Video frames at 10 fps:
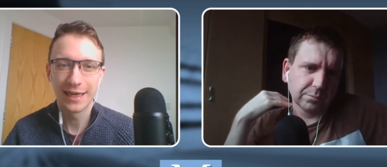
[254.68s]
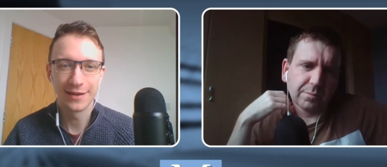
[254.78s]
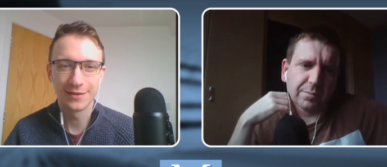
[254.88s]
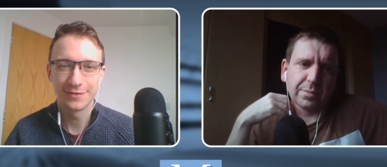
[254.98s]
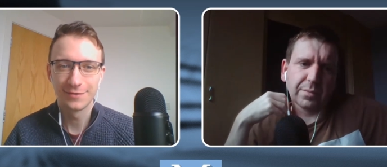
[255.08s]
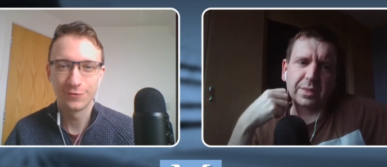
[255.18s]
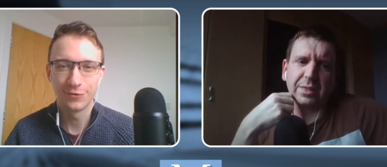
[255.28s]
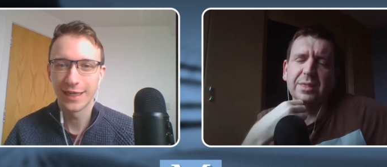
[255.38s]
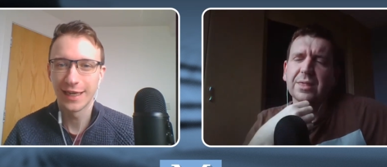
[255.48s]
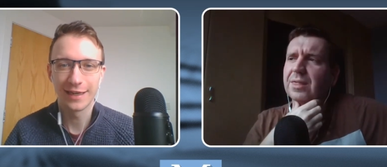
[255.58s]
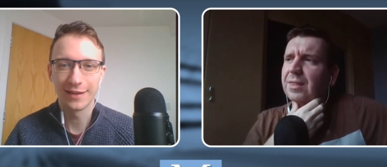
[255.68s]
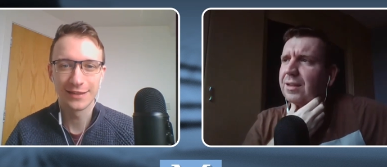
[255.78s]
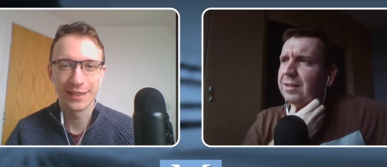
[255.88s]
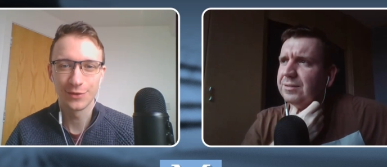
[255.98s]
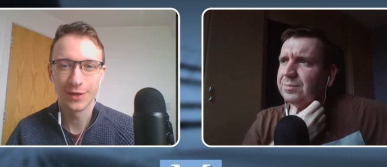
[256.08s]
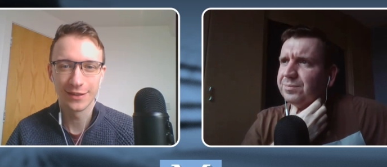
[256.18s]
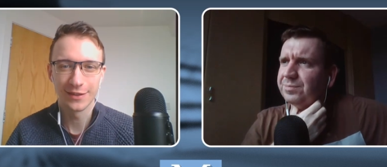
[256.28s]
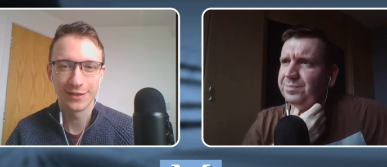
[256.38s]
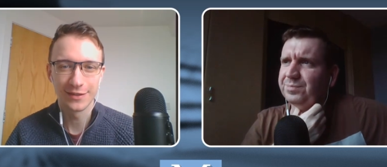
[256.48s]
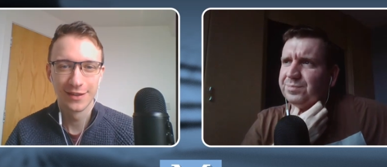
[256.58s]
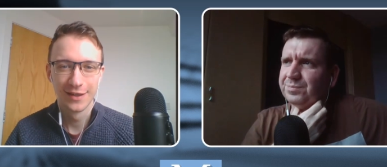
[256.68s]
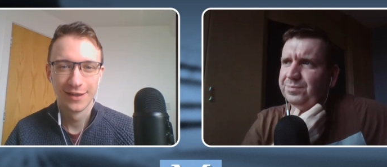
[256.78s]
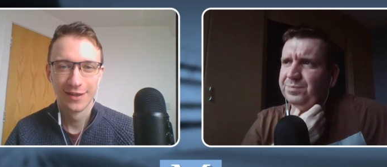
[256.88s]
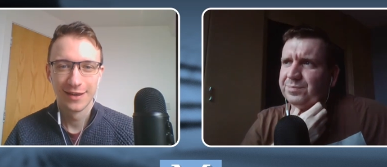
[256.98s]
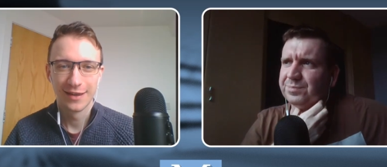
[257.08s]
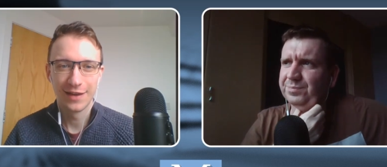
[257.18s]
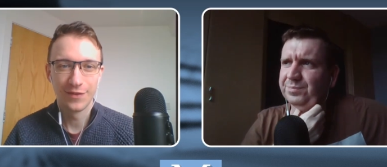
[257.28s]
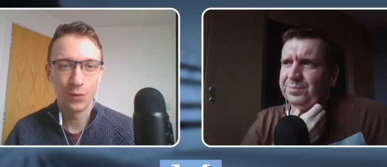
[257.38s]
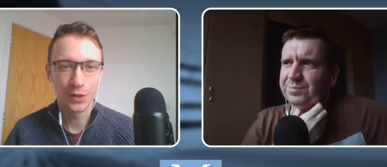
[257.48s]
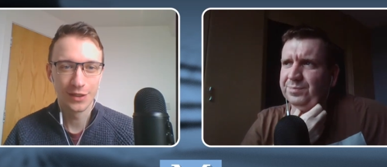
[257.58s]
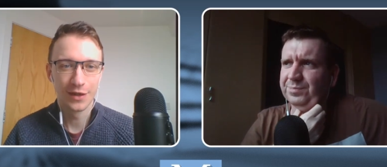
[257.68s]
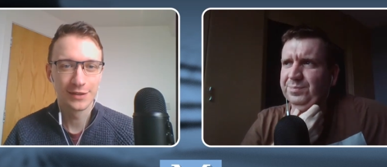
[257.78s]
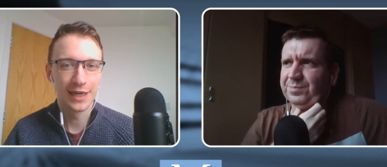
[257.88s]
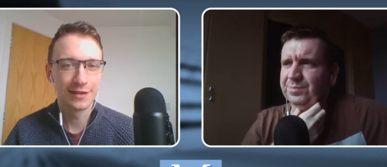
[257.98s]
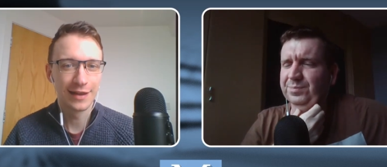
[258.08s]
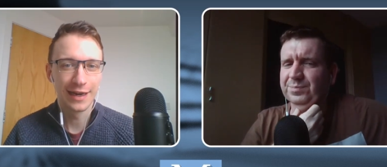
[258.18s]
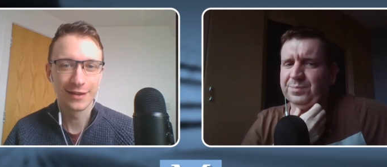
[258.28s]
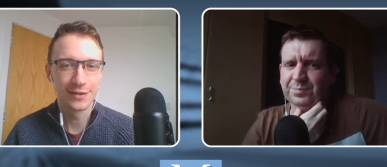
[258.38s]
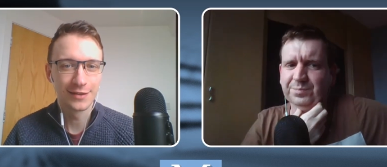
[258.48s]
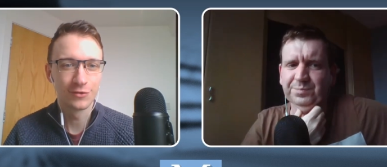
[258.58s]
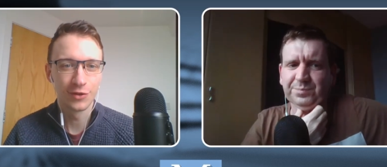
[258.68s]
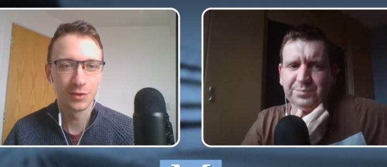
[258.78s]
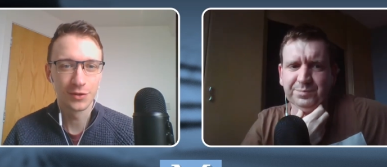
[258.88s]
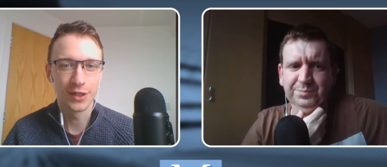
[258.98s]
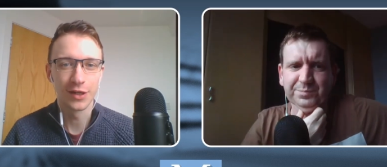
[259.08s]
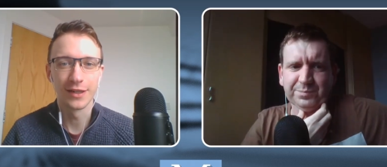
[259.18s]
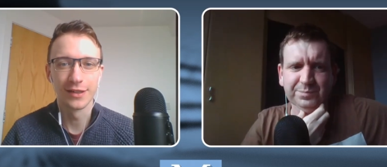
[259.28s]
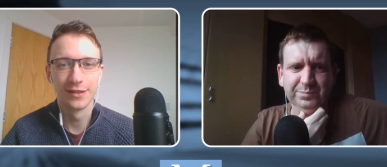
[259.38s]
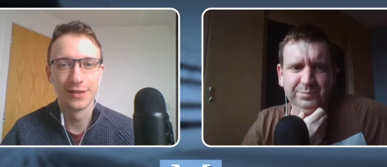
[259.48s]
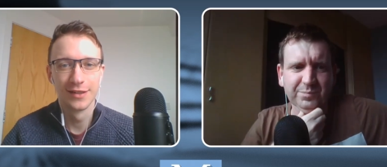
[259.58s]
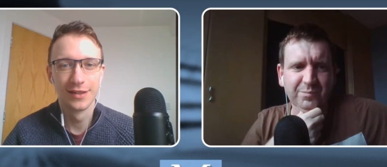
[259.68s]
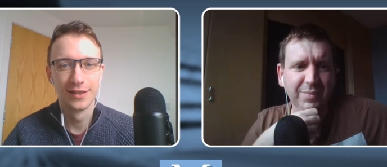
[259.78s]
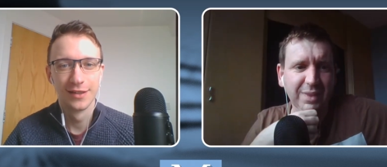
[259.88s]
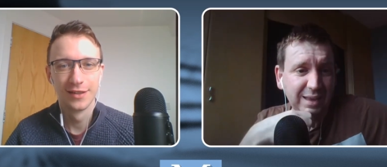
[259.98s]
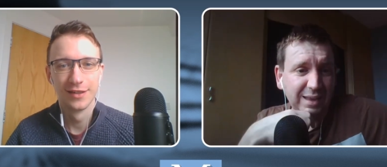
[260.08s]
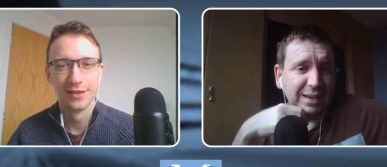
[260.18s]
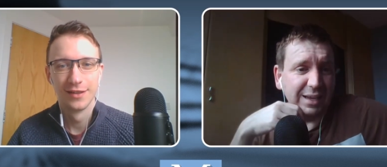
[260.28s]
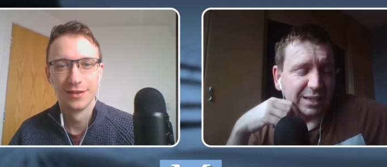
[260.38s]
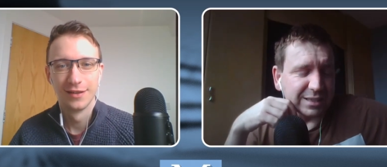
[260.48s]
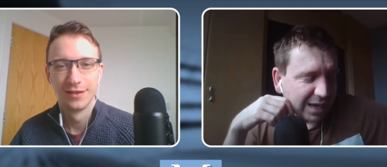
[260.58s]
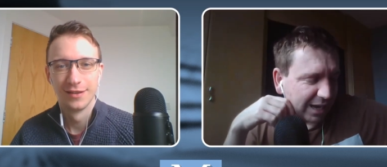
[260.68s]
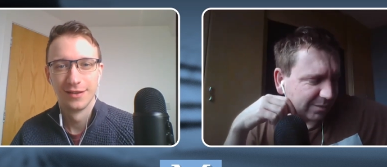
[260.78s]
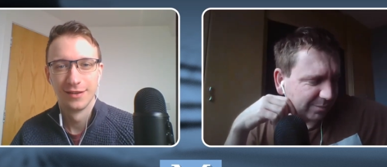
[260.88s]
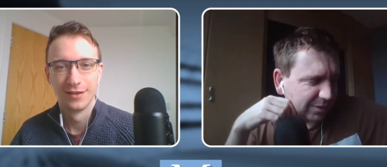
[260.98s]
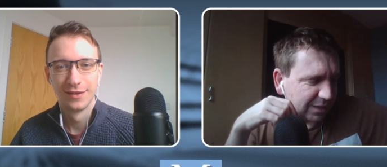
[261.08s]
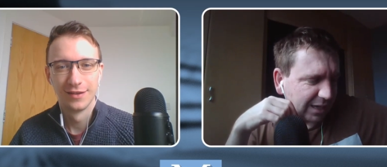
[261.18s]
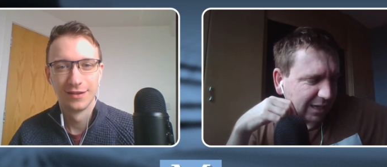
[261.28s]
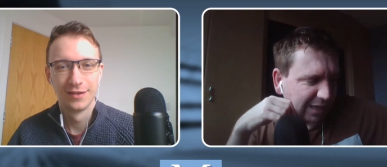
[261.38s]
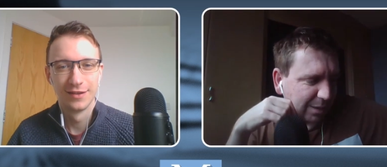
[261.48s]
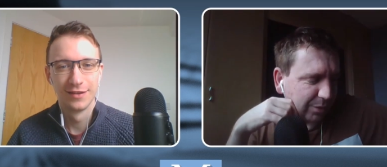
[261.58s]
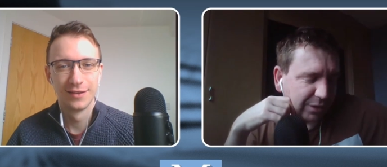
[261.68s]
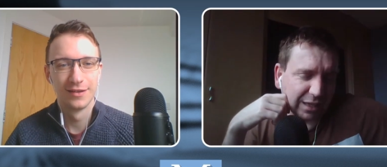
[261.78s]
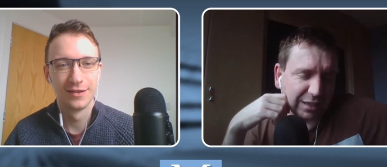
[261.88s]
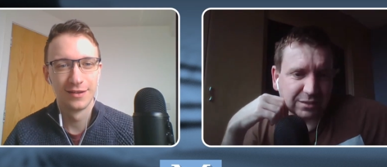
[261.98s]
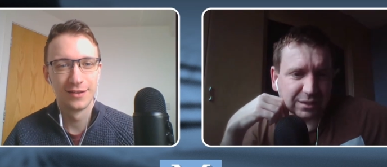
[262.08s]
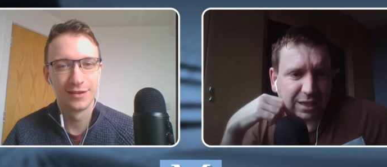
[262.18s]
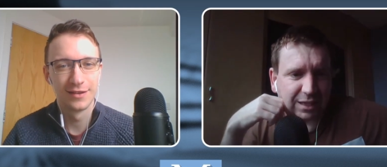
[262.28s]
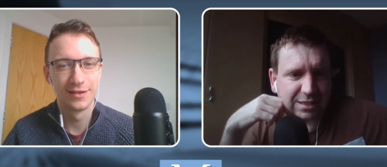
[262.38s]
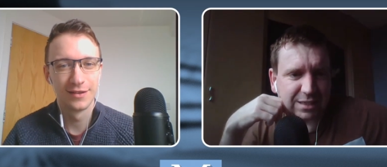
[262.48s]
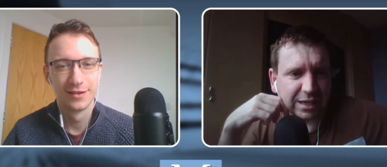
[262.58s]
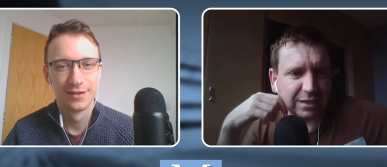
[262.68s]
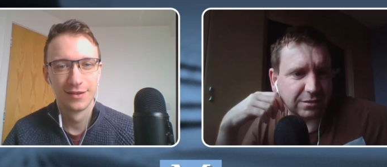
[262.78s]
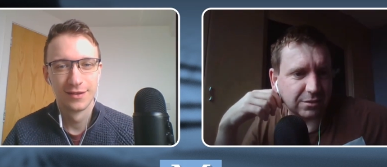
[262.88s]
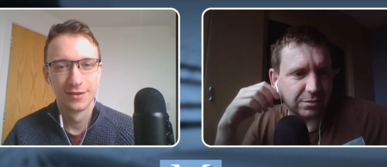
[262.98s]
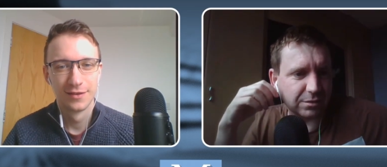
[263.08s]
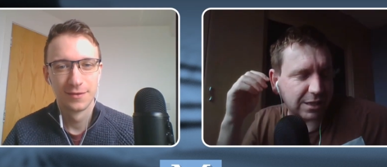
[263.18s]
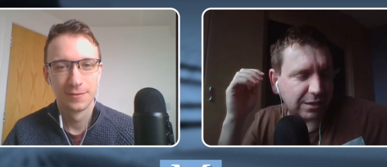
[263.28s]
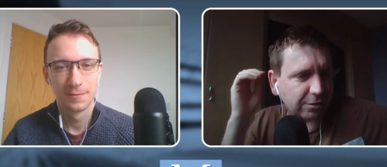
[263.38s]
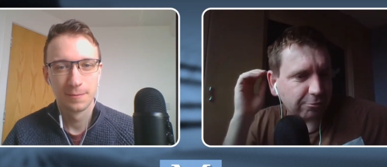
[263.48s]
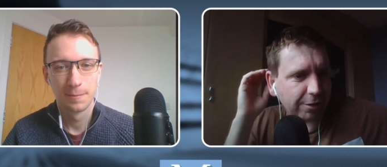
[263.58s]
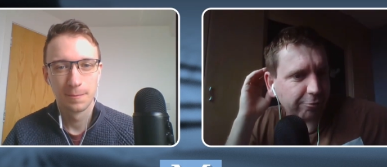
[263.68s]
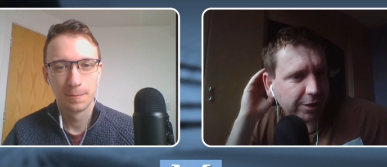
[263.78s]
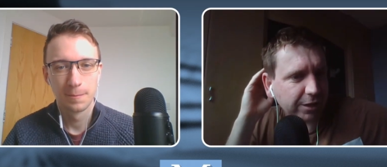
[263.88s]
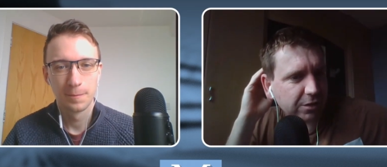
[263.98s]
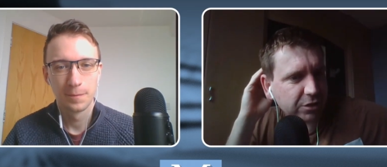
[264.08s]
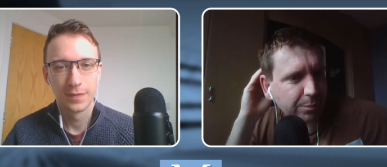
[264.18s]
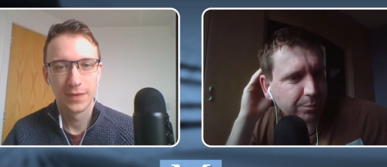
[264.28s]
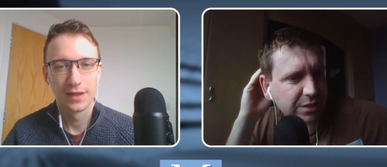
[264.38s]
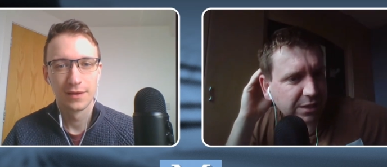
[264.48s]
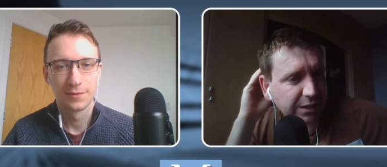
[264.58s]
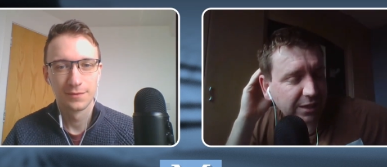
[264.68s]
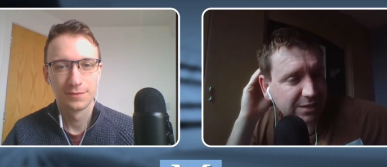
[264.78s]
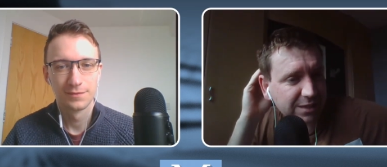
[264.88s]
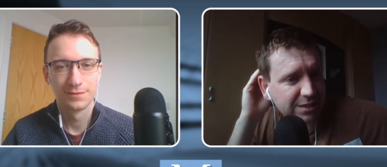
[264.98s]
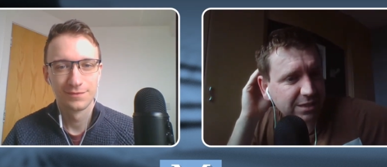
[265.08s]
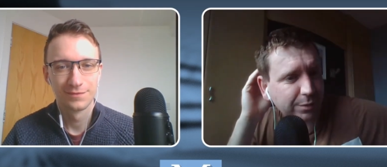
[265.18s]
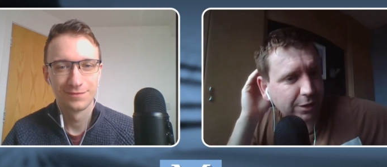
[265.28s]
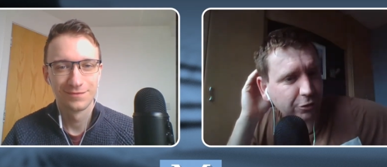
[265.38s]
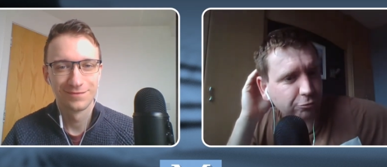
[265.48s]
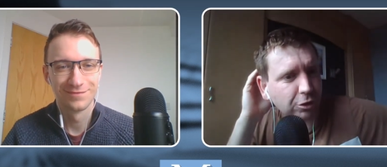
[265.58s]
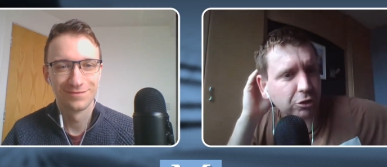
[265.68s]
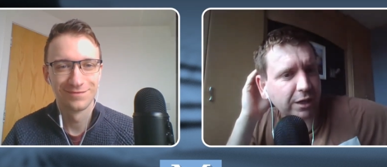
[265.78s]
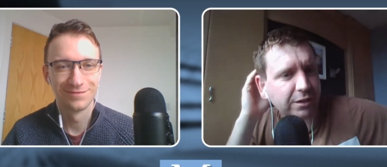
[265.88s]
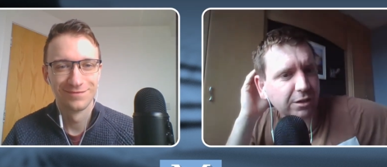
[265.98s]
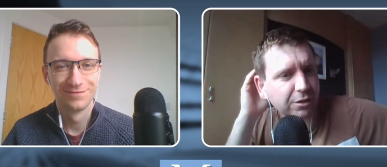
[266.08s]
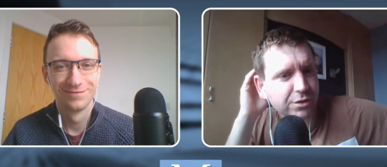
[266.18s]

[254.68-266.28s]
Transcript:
Speaker 1: getting a free kick in that situation because if it wasn't offside, then Ederson's in trouble, surely.
Speaker 2: Yeah, yeah, yeah. But then, like I say, standard of refereeing in the Champions League, and City have been on the wrong end of those